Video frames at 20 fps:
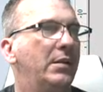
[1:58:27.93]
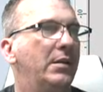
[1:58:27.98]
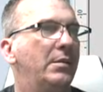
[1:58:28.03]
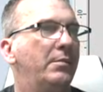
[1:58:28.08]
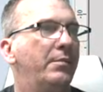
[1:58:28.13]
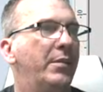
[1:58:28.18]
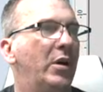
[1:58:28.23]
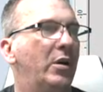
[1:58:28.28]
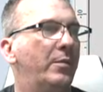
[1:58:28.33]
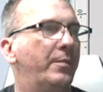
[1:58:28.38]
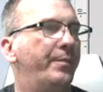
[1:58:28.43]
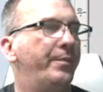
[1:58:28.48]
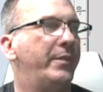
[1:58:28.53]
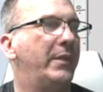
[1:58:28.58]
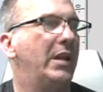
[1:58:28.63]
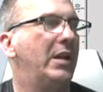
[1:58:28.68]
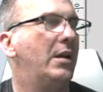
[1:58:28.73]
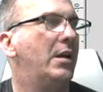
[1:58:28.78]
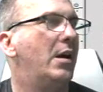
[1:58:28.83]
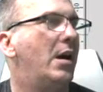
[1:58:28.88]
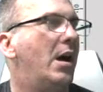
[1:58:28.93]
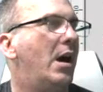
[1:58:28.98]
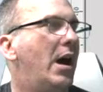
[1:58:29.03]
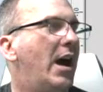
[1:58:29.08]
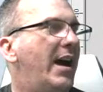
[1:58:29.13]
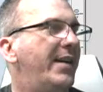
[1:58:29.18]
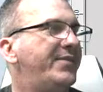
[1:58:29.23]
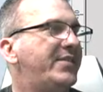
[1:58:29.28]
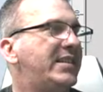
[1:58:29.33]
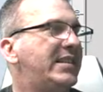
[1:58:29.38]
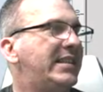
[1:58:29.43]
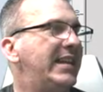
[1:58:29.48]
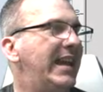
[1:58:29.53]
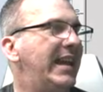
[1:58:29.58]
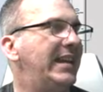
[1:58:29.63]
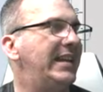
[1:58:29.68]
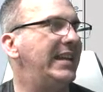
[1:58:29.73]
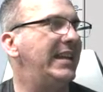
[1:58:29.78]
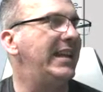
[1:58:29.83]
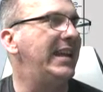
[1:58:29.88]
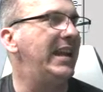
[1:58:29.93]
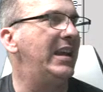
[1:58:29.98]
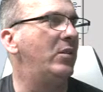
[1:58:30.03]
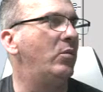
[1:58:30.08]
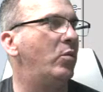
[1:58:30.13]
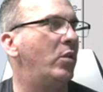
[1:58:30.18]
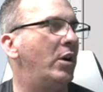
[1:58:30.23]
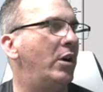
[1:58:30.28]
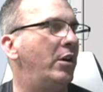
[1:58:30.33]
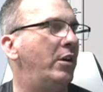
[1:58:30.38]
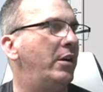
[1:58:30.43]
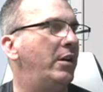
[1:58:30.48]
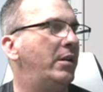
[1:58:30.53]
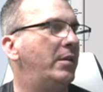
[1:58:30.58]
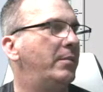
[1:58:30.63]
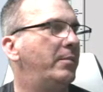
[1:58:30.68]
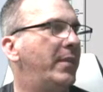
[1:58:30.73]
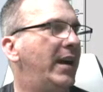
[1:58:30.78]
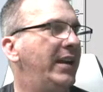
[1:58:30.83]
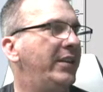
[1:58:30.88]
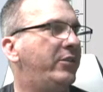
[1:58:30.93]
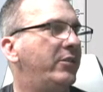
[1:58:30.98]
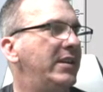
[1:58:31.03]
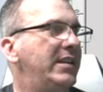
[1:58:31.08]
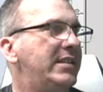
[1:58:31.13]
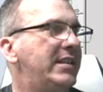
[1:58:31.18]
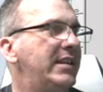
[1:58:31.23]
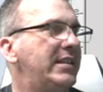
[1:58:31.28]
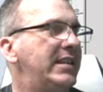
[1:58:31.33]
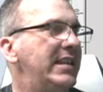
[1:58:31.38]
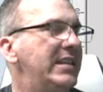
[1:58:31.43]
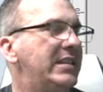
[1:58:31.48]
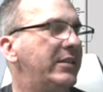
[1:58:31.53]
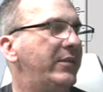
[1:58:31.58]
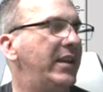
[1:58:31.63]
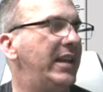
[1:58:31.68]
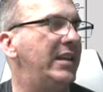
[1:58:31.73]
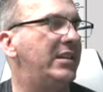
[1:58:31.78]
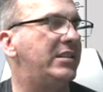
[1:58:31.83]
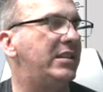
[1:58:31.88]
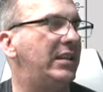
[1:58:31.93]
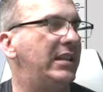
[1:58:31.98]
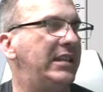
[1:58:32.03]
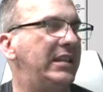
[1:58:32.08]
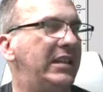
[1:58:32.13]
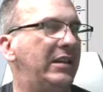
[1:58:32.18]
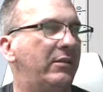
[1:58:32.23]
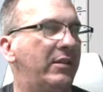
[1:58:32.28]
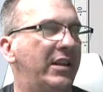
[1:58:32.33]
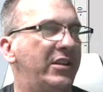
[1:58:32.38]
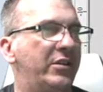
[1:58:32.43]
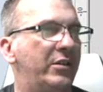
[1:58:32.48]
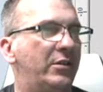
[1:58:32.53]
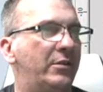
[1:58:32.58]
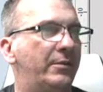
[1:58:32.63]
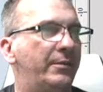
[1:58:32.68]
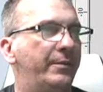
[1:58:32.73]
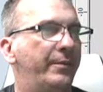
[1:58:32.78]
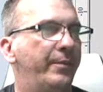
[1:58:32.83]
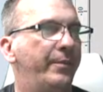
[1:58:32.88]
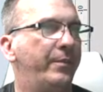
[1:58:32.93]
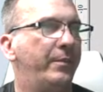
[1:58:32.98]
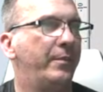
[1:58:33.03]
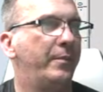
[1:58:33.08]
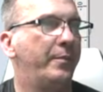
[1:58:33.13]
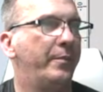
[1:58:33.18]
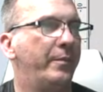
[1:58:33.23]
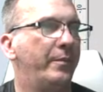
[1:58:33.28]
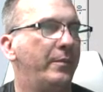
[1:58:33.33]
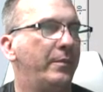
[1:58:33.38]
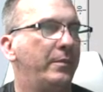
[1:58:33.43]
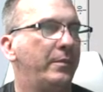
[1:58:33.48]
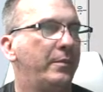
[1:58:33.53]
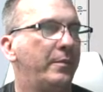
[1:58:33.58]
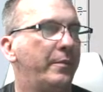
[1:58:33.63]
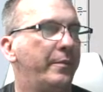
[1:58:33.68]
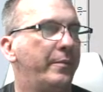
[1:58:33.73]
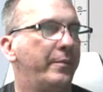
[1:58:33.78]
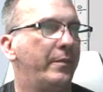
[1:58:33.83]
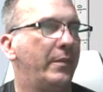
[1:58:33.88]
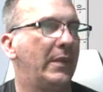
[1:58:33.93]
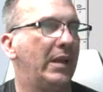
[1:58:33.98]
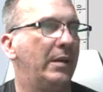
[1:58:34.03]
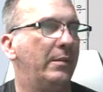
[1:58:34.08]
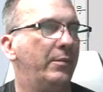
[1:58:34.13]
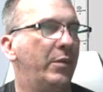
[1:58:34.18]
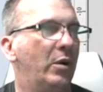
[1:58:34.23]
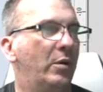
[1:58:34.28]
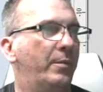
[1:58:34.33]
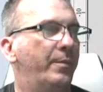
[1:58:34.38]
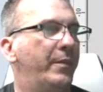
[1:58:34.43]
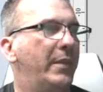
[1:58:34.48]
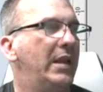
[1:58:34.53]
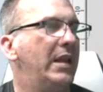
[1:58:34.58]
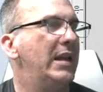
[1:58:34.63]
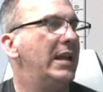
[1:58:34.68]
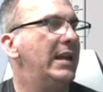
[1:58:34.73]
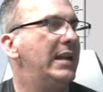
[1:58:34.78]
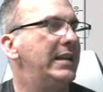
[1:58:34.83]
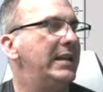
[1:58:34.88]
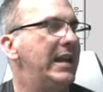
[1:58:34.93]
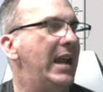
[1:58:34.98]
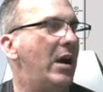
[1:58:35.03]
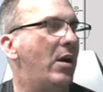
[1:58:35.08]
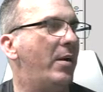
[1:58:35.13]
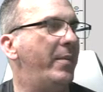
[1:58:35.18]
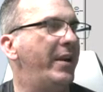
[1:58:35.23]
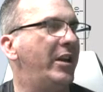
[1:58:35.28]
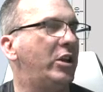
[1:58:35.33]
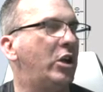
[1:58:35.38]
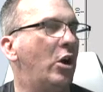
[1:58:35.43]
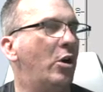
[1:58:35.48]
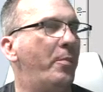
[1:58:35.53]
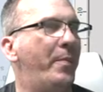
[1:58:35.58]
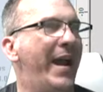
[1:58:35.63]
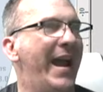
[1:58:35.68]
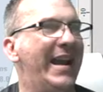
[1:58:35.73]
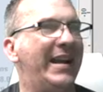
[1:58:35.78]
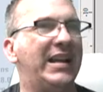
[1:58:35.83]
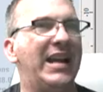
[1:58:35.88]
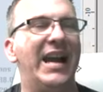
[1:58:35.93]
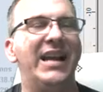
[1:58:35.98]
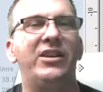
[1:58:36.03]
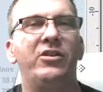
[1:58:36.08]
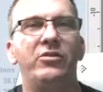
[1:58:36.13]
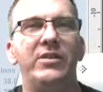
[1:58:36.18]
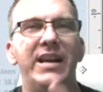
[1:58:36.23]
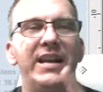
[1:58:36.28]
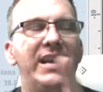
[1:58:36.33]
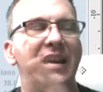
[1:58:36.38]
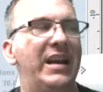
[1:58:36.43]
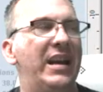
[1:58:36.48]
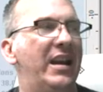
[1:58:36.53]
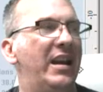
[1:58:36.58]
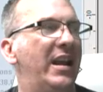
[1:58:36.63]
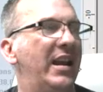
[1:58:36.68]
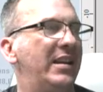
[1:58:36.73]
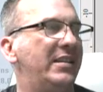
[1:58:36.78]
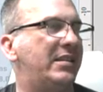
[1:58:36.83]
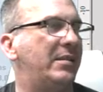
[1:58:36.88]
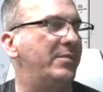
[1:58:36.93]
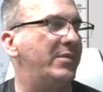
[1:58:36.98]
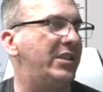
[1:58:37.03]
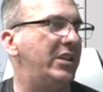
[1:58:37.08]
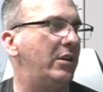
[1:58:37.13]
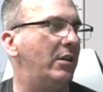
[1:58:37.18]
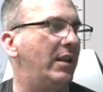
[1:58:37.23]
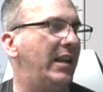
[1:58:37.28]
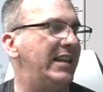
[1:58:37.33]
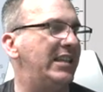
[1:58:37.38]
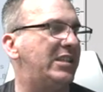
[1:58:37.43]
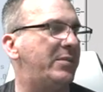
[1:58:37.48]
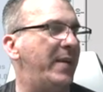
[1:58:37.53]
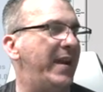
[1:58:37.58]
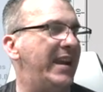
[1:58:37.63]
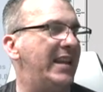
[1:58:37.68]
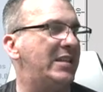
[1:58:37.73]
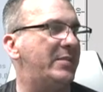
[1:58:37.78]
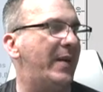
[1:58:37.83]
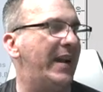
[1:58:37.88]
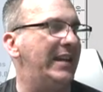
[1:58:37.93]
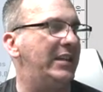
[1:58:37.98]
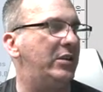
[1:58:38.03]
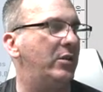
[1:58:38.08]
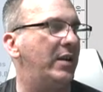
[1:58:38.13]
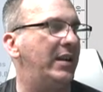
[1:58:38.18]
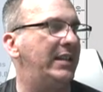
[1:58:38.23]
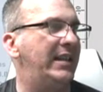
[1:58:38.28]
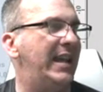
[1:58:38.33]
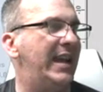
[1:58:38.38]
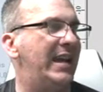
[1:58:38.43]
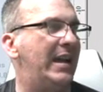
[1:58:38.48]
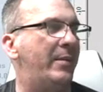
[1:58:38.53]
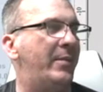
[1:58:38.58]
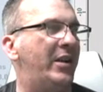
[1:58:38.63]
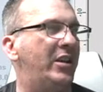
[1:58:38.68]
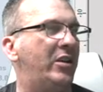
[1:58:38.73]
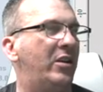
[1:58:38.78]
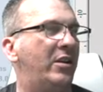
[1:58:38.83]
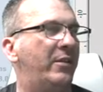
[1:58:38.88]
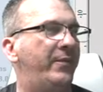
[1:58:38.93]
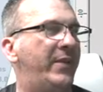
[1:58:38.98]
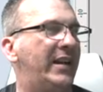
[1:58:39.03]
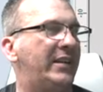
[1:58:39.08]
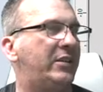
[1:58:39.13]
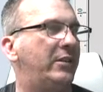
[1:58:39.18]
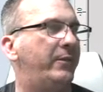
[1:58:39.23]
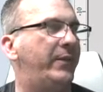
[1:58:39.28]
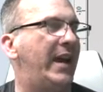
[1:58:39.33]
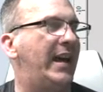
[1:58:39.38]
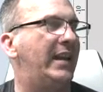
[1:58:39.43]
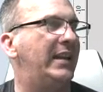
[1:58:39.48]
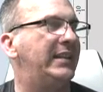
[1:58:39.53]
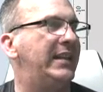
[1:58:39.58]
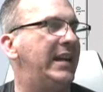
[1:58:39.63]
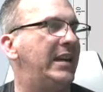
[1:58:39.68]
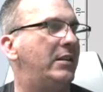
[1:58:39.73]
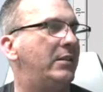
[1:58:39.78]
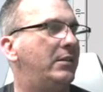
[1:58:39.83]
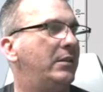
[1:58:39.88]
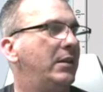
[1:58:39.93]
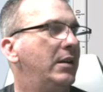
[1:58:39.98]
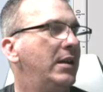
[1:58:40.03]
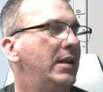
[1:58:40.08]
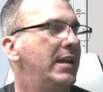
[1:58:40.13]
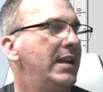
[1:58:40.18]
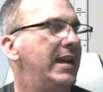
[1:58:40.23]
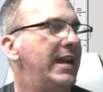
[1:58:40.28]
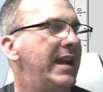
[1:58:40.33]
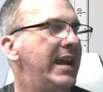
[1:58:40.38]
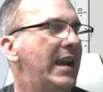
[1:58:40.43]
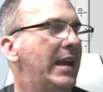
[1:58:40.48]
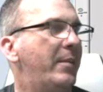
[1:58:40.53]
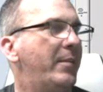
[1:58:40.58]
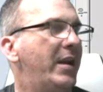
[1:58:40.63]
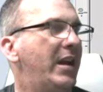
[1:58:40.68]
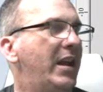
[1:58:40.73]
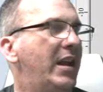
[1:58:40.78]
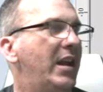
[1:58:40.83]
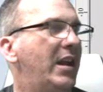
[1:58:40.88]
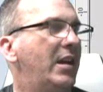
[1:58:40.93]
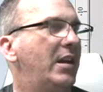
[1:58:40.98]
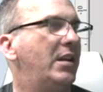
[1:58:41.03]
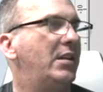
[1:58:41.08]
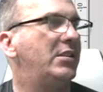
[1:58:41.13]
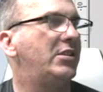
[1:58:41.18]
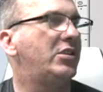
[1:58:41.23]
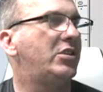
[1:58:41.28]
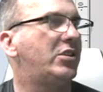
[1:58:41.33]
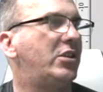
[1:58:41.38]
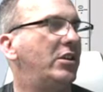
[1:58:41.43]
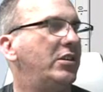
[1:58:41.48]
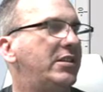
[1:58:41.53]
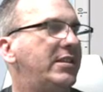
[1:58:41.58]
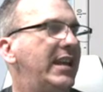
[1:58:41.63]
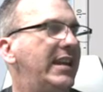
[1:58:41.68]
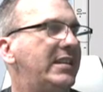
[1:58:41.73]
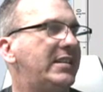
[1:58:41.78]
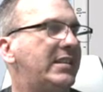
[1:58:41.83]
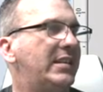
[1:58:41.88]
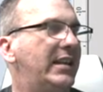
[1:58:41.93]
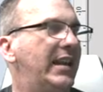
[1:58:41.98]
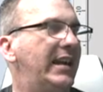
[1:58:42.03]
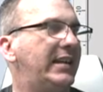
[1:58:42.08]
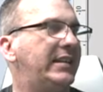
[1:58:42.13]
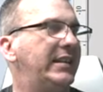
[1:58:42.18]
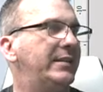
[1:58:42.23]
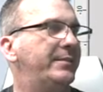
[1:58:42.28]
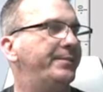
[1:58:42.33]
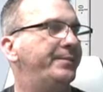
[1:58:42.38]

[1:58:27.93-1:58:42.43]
Boom. Offset inward by 3/16 of an inch. Delete the original. Boom. Now I'm going to go back. I created some zero length spans by doing that. I'm going to go to Vector Validator, and I'm going to search that selected.